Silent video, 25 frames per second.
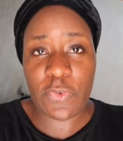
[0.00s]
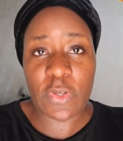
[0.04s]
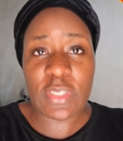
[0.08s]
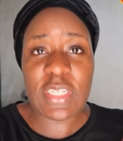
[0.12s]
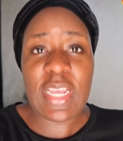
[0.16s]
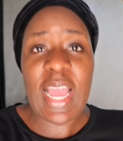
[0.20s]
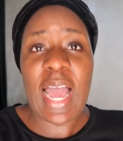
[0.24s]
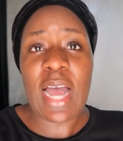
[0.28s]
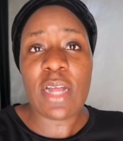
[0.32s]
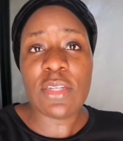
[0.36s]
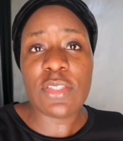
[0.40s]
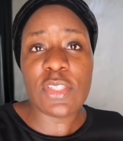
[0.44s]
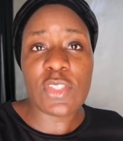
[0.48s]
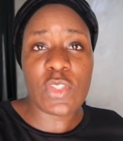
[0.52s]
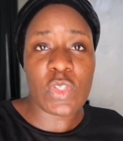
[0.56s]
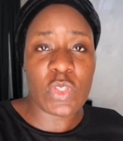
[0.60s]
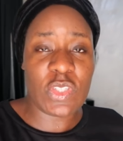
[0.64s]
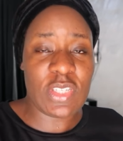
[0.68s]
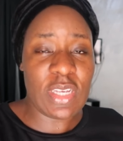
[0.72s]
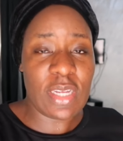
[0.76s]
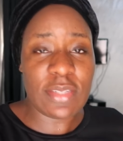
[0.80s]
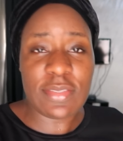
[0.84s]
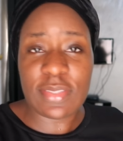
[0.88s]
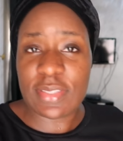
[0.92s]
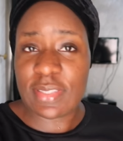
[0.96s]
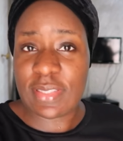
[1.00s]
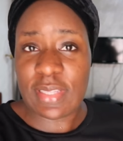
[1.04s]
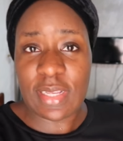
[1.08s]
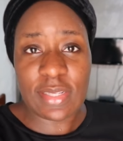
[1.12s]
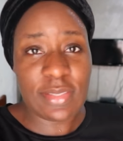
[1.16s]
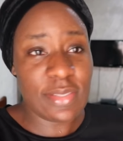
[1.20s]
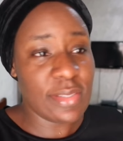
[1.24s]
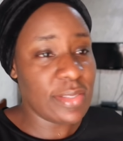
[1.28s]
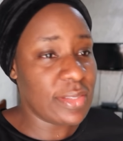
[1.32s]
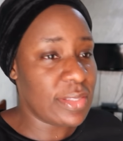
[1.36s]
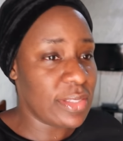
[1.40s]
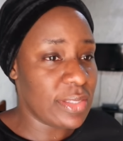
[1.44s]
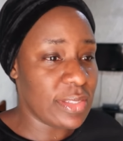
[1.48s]
funny how this social
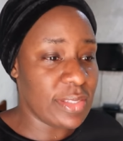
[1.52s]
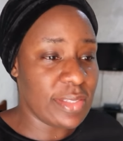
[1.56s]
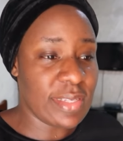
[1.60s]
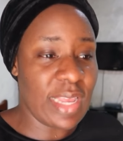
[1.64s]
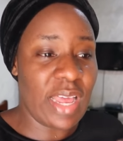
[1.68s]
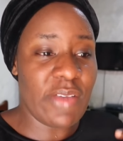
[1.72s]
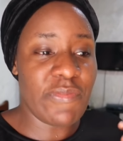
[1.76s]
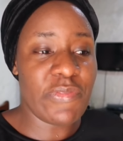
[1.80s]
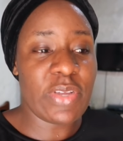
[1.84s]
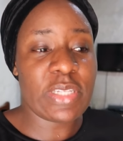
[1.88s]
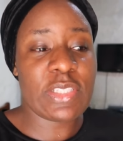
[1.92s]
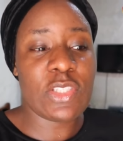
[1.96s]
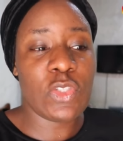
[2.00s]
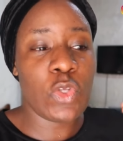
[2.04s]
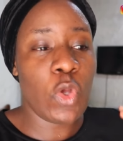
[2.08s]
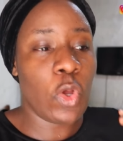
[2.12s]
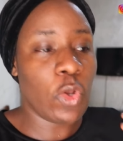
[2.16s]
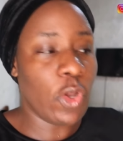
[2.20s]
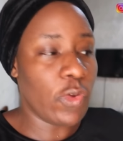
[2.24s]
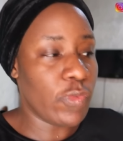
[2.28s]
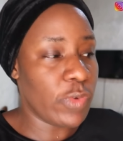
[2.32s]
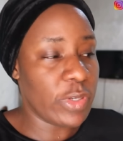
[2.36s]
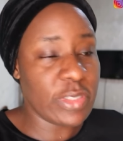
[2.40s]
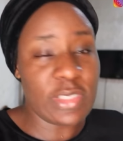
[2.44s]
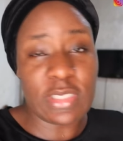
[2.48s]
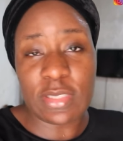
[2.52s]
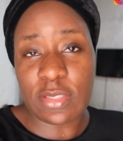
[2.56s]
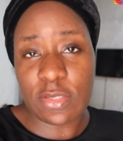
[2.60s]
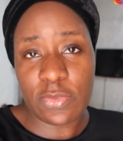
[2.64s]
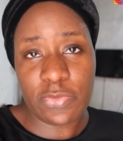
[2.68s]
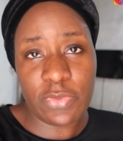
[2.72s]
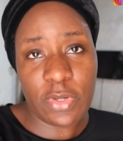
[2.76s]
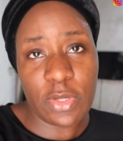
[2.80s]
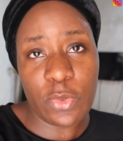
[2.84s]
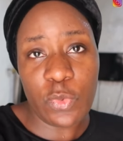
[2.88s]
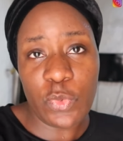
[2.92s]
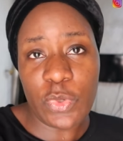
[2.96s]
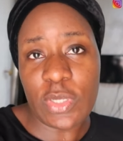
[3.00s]
distancing thing is affecting all of us in
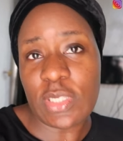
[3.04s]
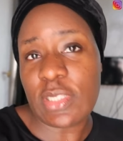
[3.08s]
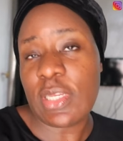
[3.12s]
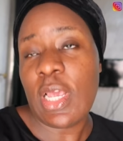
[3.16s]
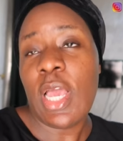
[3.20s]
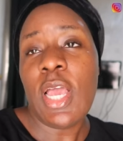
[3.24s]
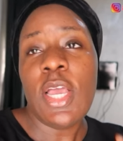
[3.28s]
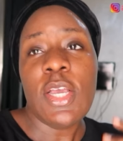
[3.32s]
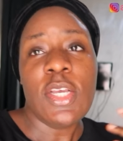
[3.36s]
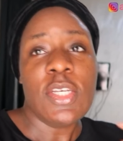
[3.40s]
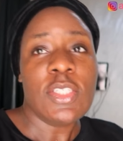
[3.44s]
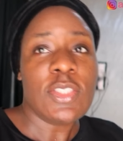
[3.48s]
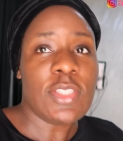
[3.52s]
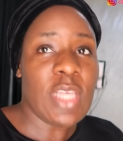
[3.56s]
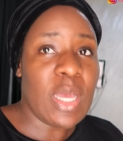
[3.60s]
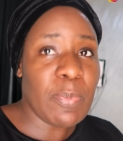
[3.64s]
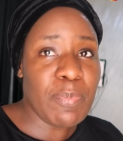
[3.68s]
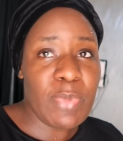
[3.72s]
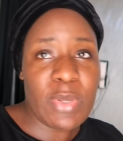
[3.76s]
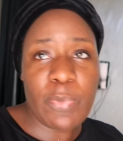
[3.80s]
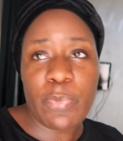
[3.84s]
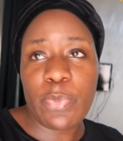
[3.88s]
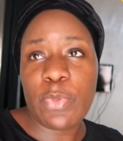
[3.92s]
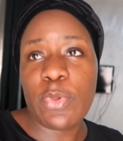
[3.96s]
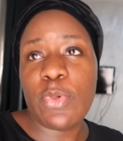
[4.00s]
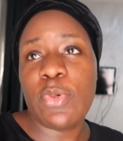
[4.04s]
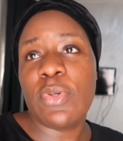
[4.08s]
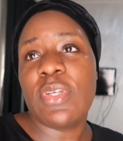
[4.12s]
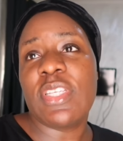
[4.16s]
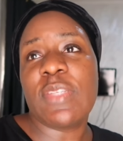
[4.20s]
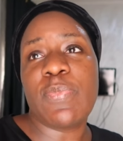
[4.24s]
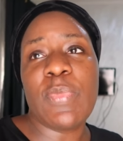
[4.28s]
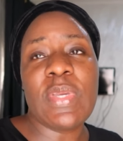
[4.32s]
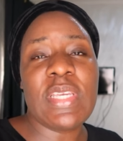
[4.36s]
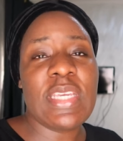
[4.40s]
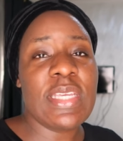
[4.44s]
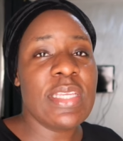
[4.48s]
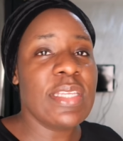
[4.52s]
different ways. Some people
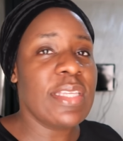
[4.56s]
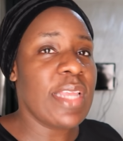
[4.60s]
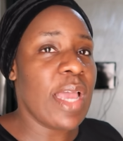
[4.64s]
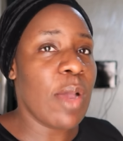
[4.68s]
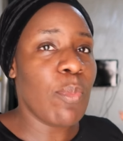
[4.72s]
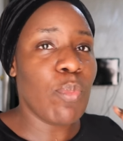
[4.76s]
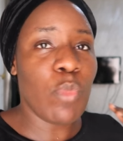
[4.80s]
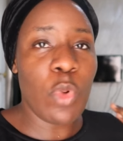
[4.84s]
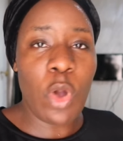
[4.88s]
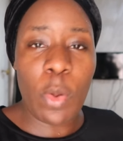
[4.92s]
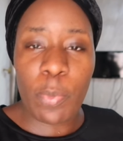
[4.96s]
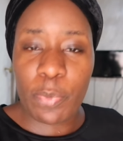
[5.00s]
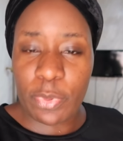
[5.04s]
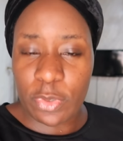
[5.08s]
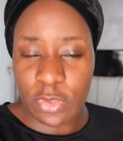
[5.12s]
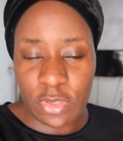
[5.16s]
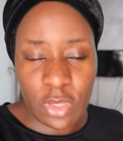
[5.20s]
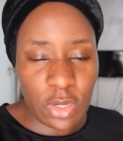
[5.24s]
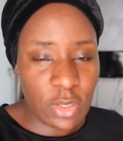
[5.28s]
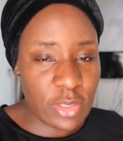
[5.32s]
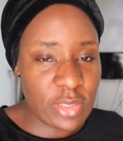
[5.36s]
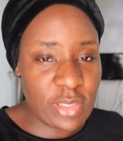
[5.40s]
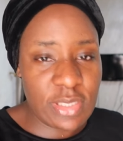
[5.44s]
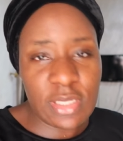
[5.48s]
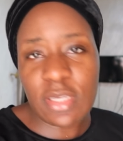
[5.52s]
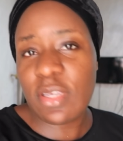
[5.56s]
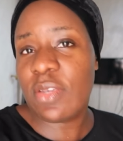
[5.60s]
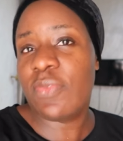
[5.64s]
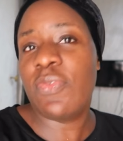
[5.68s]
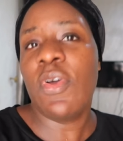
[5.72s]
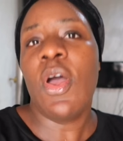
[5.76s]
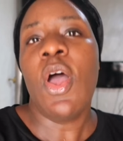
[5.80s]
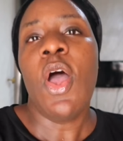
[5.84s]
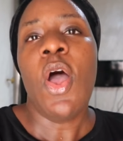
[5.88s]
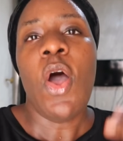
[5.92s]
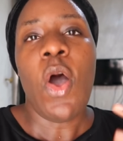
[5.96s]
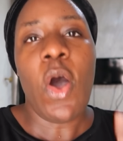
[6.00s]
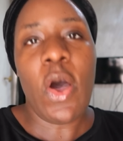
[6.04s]
is making them more
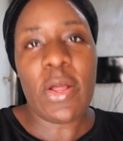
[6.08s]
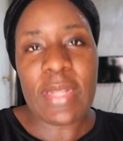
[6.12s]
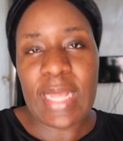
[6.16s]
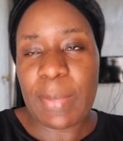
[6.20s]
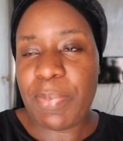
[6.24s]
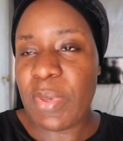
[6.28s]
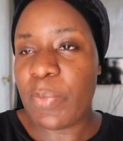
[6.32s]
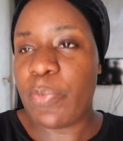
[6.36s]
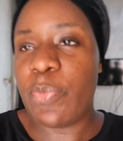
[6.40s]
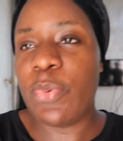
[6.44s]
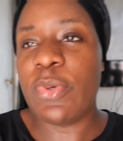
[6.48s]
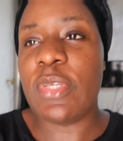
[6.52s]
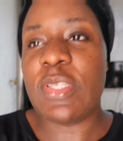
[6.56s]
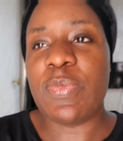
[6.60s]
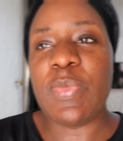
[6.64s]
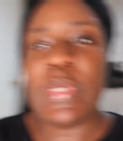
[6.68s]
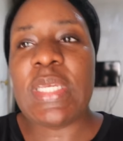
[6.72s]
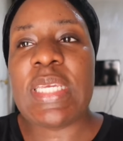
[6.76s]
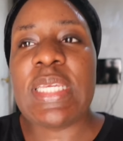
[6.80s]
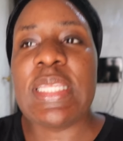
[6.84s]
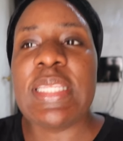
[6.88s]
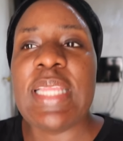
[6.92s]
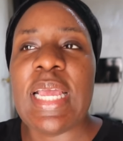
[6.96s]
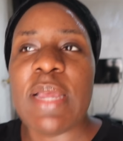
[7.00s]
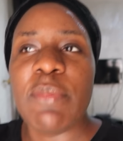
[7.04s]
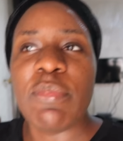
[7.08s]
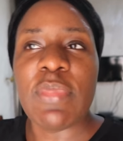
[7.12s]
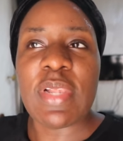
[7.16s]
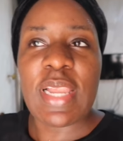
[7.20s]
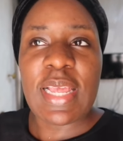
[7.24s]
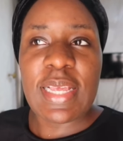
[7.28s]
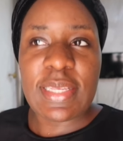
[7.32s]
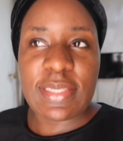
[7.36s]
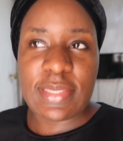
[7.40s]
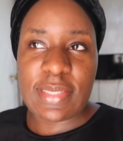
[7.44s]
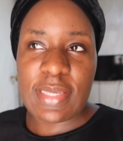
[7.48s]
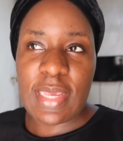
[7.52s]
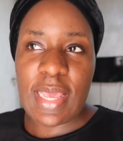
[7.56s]
productive, other people is making them
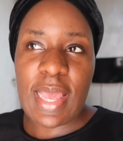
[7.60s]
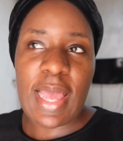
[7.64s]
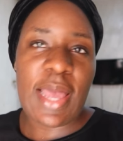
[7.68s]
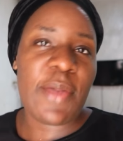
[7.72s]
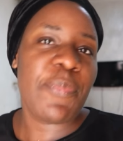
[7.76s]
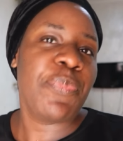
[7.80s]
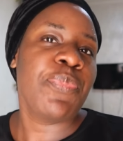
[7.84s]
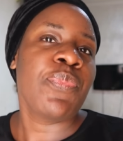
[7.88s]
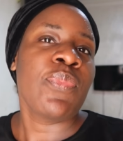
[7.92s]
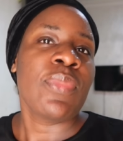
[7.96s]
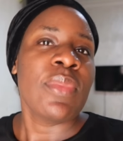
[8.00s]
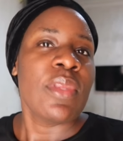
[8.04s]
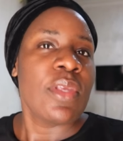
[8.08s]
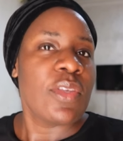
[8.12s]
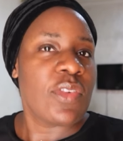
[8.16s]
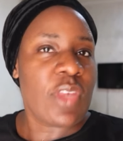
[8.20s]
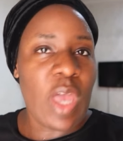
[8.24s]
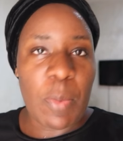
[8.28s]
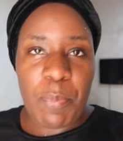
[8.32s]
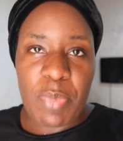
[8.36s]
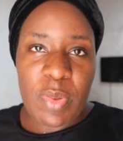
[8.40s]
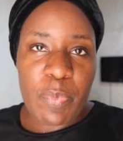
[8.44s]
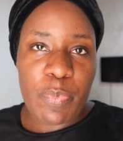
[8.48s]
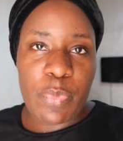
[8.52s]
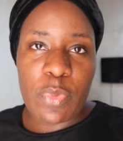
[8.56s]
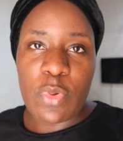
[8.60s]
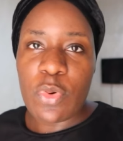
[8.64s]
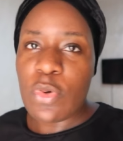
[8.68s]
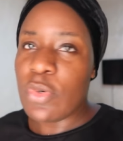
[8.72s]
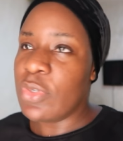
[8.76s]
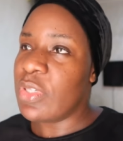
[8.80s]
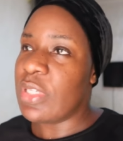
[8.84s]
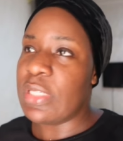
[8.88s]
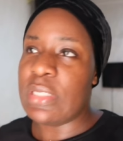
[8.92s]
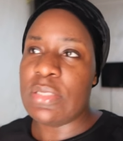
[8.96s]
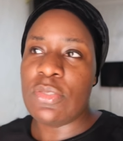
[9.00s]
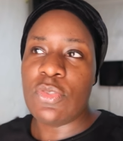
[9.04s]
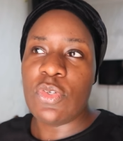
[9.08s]
lazier. Some
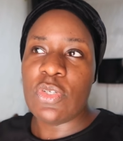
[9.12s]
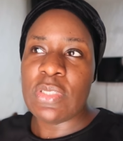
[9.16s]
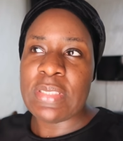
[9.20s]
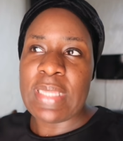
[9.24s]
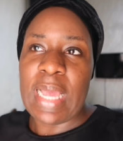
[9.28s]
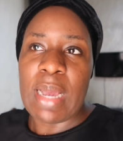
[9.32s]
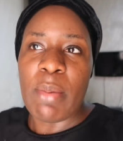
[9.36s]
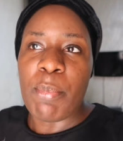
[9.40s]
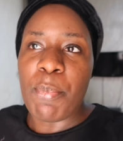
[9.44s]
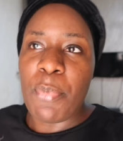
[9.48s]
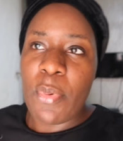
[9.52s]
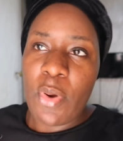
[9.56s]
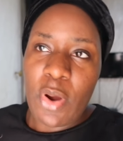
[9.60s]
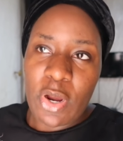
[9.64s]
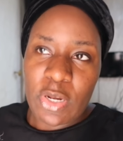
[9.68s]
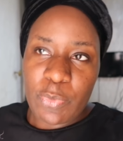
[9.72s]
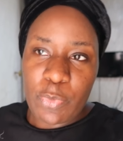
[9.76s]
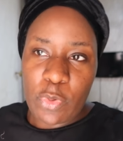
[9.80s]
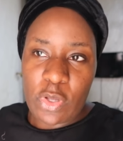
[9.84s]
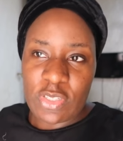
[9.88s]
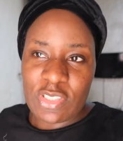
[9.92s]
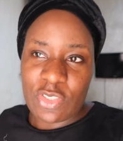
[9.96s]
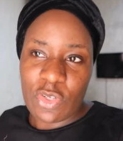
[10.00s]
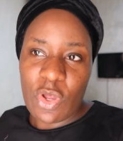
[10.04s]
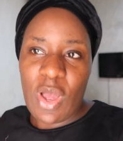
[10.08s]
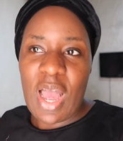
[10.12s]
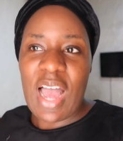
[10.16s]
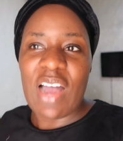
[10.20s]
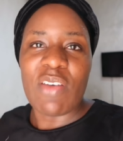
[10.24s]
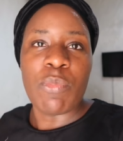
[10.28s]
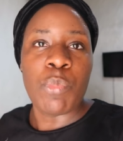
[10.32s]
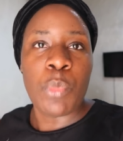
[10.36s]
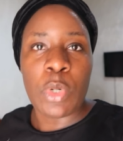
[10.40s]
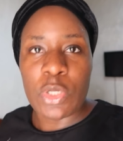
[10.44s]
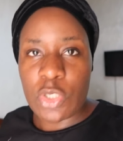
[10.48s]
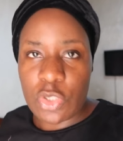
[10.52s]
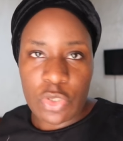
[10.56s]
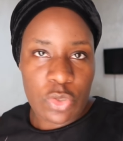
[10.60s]
people, you know, they are bored because they don't
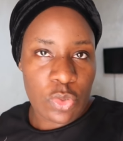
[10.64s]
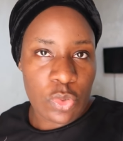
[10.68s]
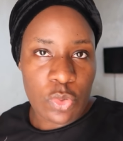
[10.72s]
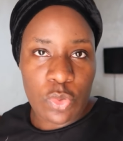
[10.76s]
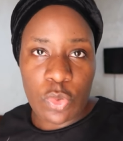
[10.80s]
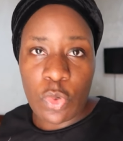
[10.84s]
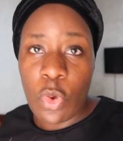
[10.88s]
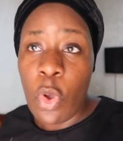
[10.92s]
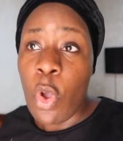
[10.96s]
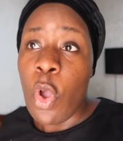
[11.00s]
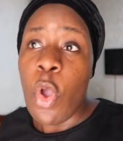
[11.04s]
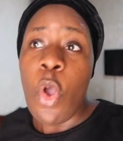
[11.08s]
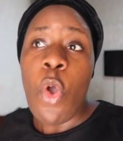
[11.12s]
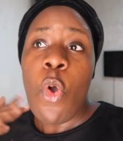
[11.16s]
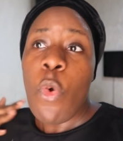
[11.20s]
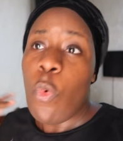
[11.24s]
have much to do.